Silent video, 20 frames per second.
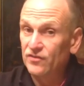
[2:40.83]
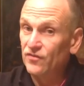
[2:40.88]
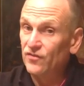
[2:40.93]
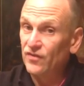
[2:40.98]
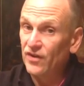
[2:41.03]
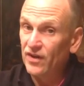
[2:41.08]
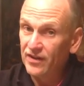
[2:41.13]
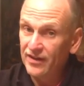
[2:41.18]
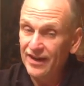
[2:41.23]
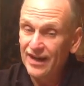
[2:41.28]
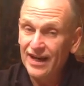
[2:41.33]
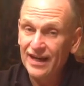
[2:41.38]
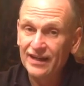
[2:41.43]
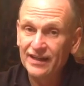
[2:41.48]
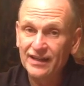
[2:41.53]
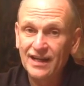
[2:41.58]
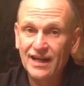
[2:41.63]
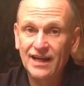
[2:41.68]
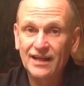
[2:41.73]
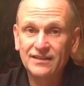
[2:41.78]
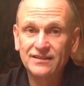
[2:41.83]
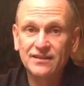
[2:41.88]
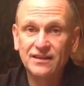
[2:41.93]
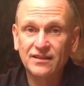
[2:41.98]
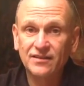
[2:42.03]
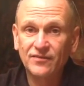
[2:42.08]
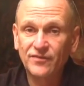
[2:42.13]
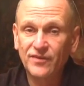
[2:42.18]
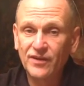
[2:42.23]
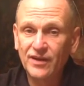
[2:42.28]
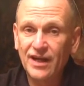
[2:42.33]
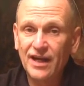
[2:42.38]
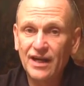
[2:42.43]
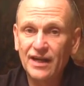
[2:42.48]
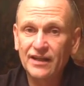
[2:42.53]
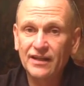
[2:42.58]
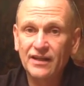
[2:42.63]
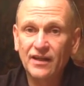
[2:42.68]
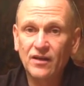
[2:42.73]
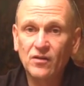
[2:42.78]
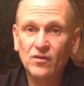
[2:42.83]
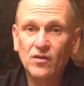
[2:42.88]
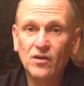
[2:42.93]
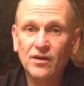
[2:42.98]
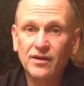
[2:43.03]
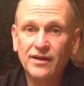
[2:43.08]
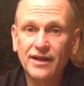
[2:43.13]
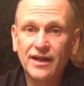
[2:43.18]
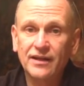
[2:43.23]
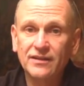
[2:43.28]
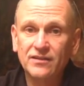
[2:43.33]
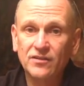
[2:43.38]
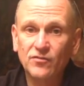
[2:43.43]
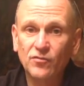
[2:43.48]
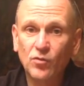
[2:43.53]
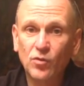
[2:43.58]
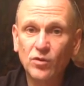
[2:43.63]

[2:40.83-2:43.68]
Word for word: is very high in content, a very high alcohol content,